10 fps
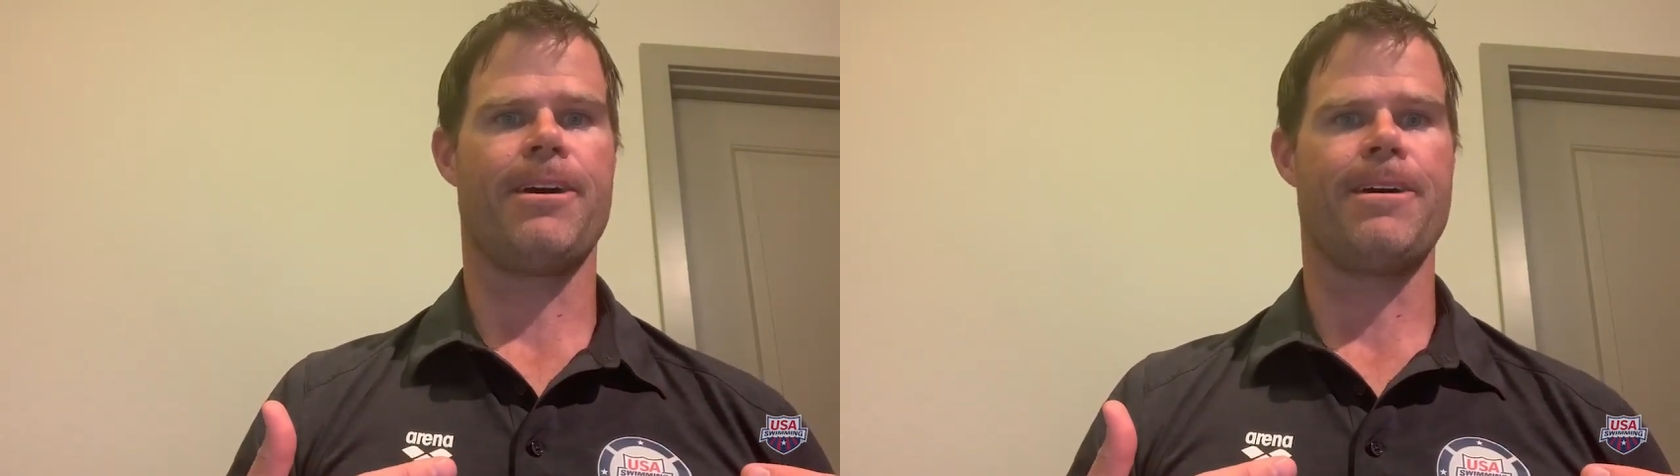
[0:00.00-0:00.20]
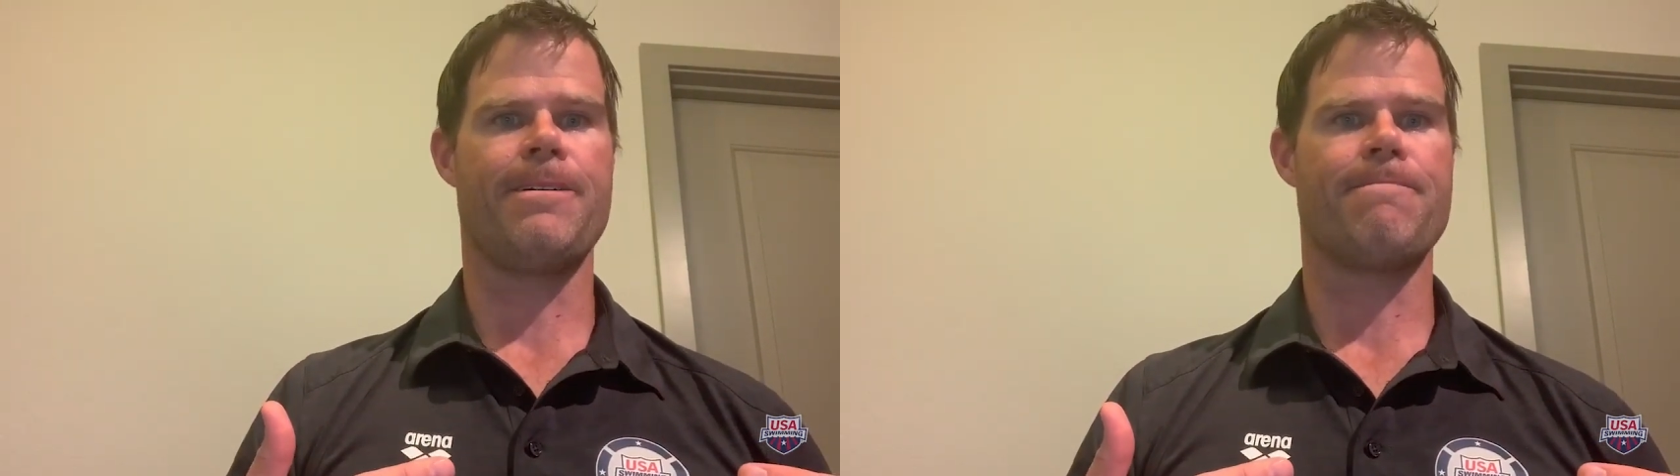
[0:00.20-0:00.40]

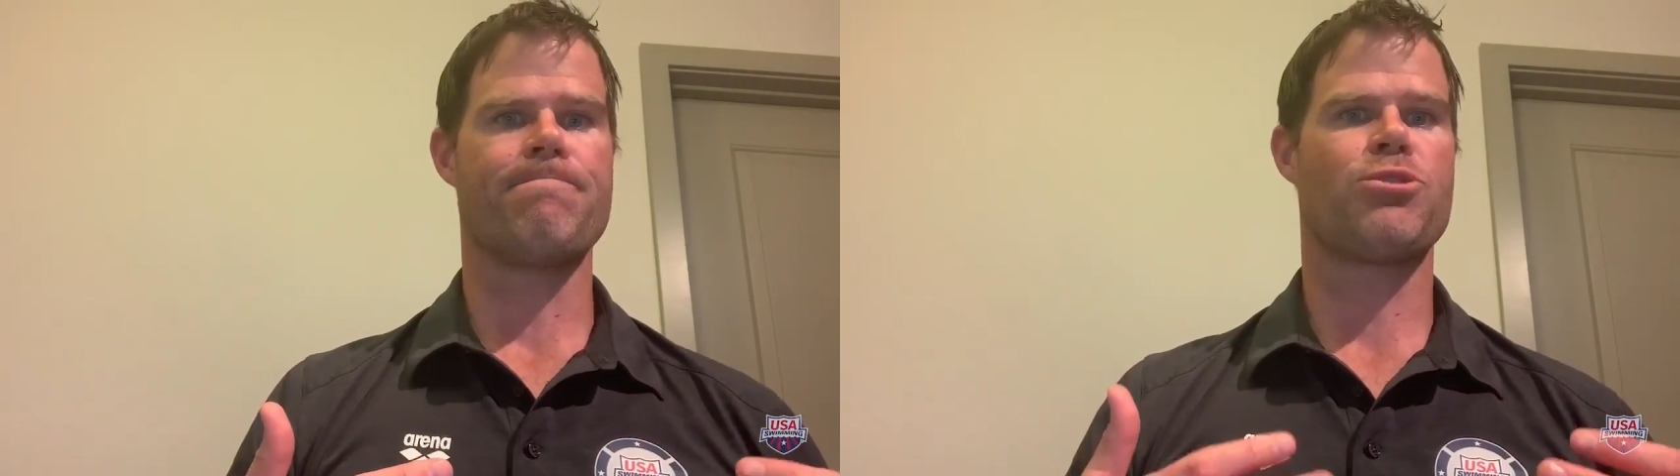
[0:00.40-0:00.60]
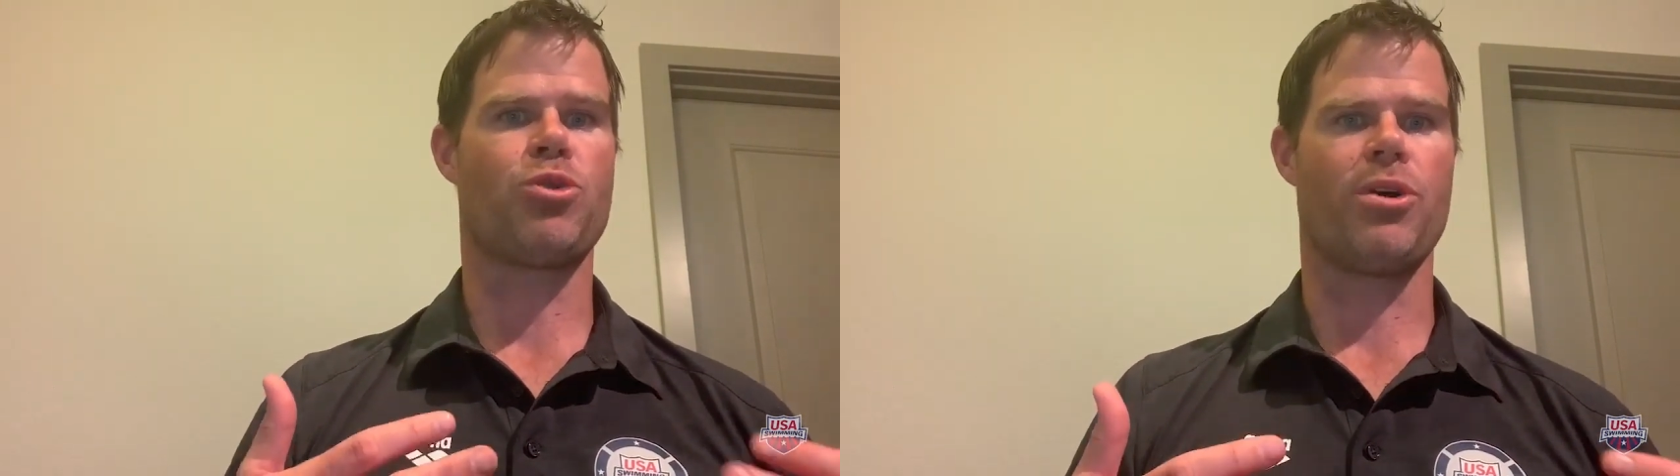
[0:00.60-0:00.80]

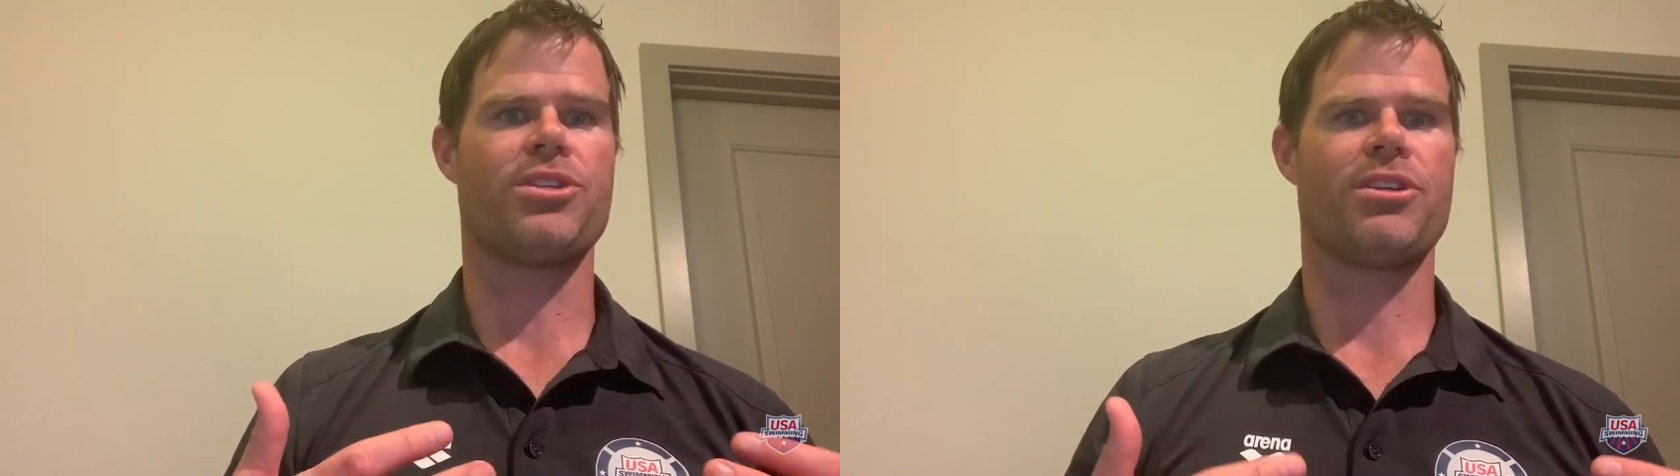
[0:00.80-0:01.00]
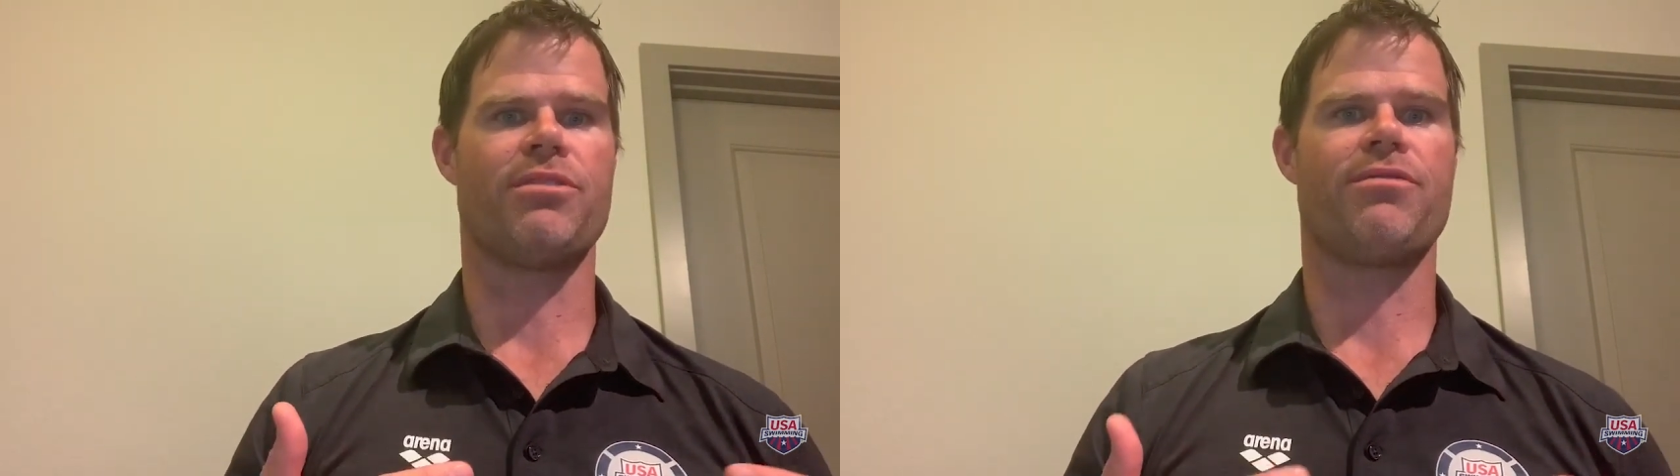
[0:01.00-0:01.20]
um,
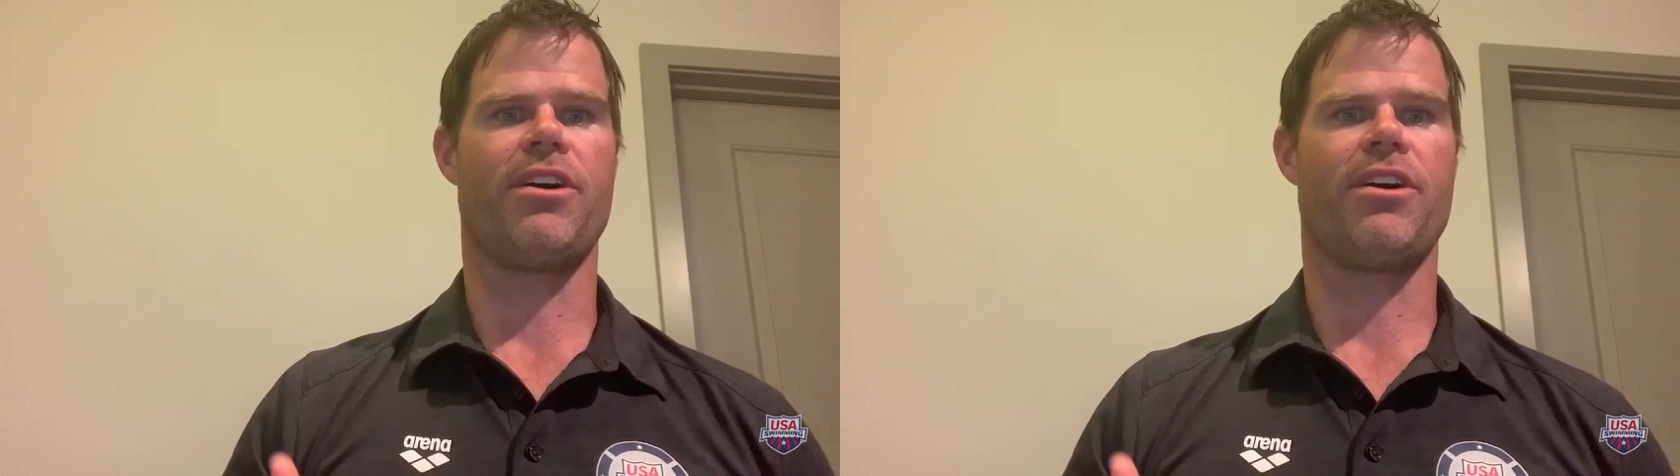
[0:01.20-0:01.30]
choice of,